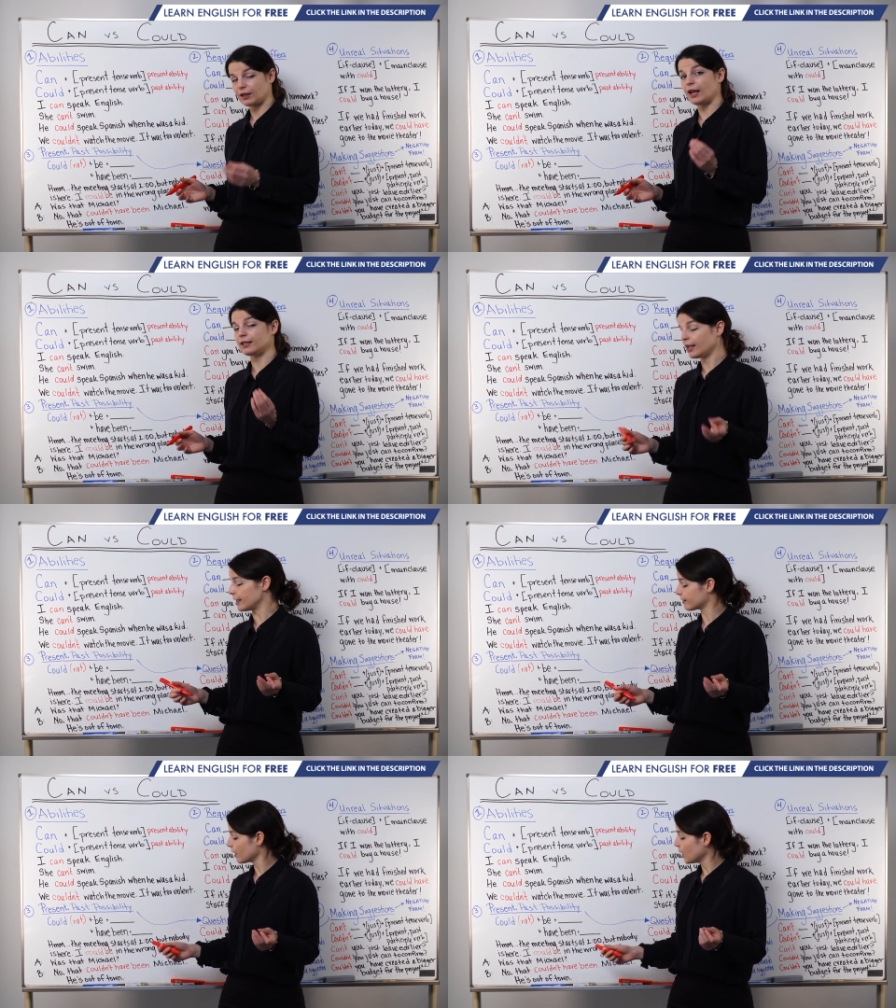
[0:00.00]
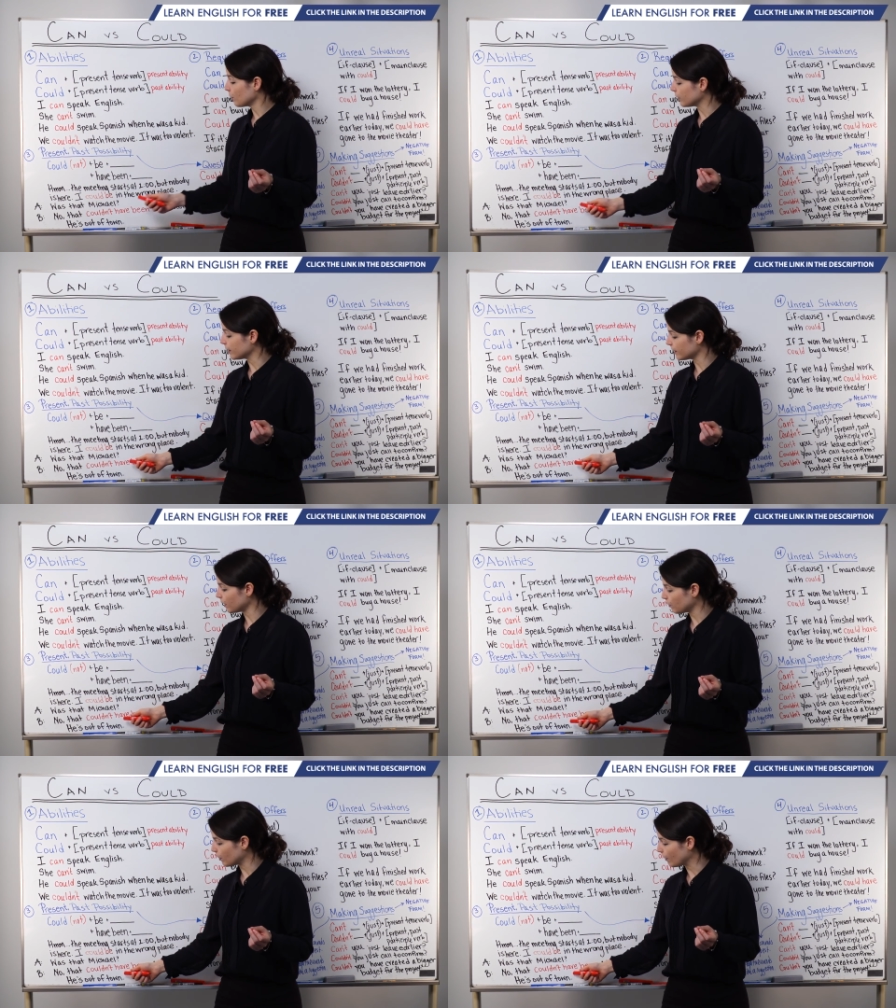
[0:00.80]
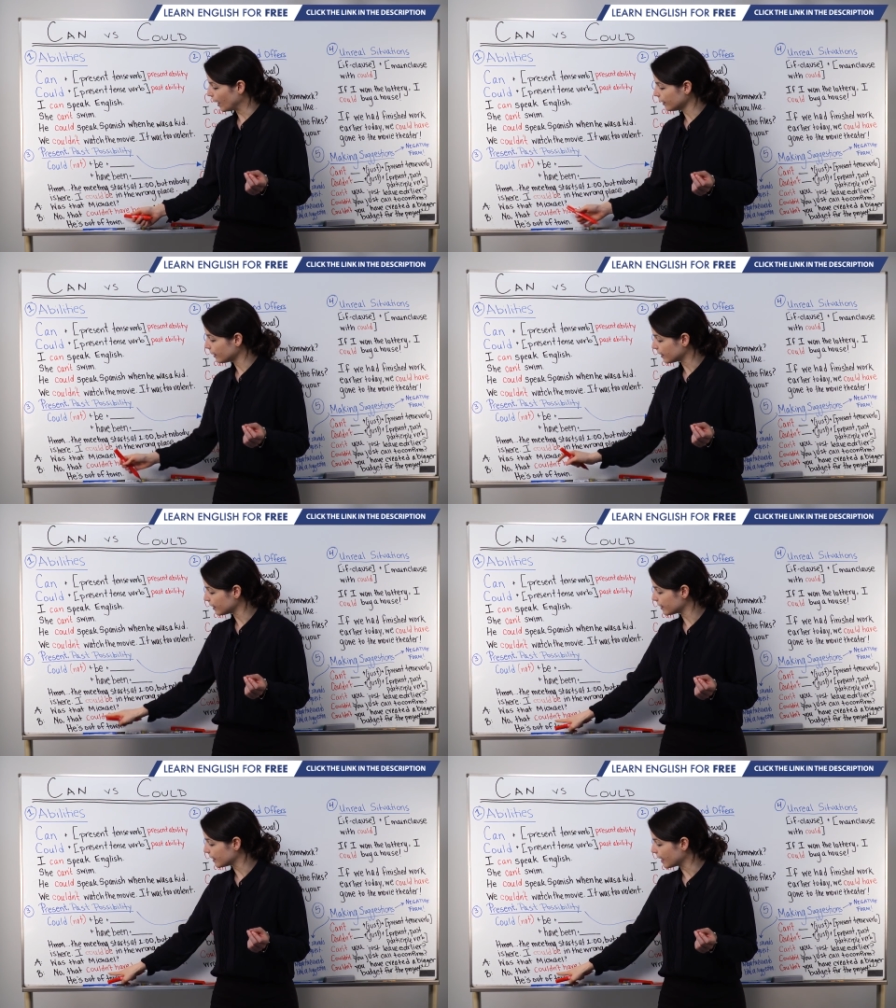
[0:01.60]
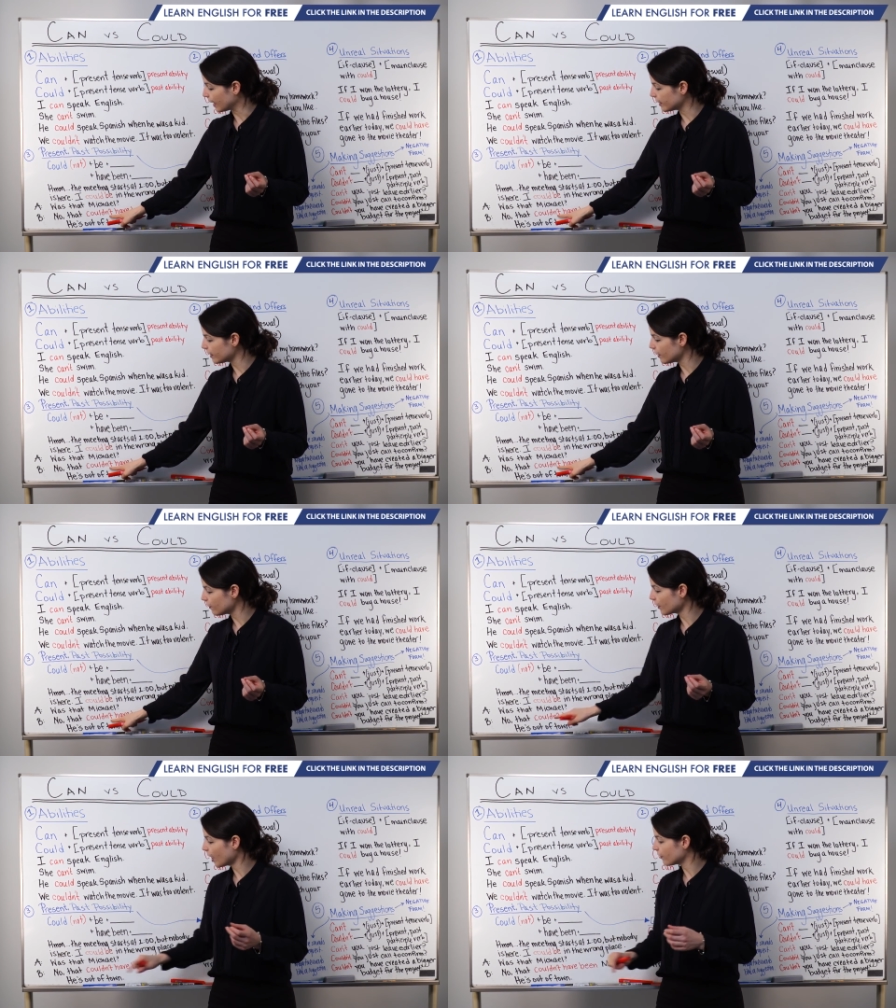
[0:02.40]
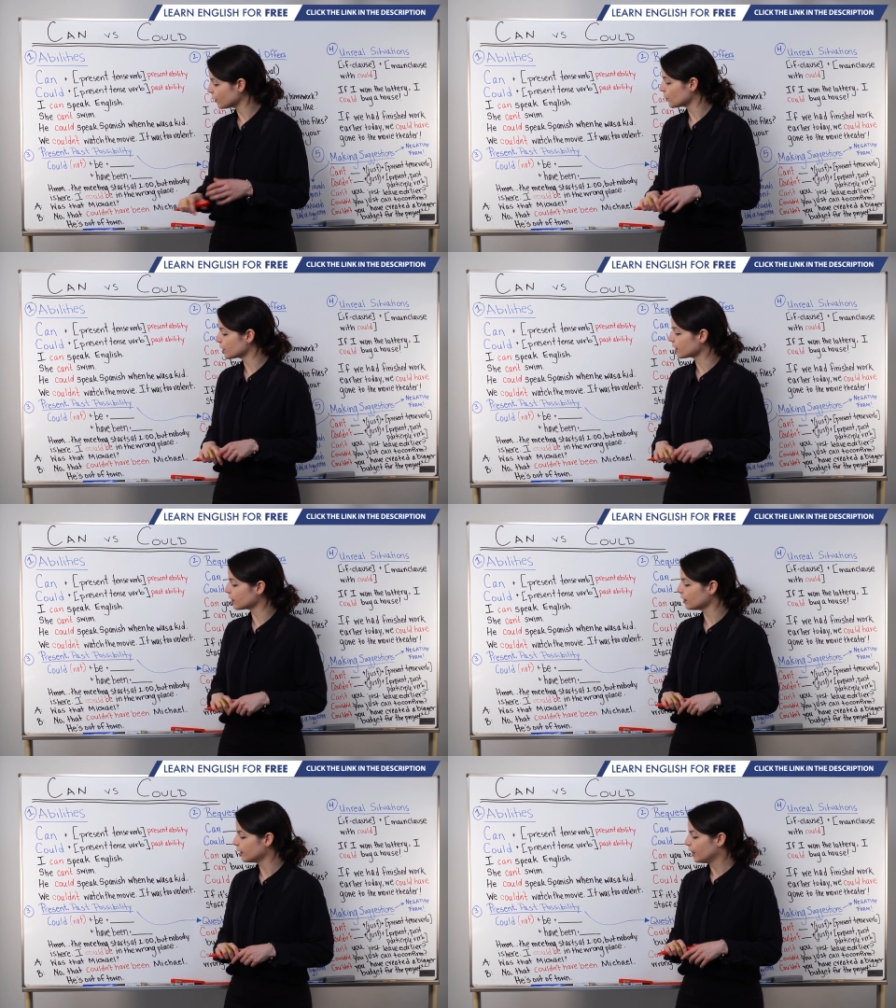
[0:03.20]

And yes, please keep in mind that this negative I've used here,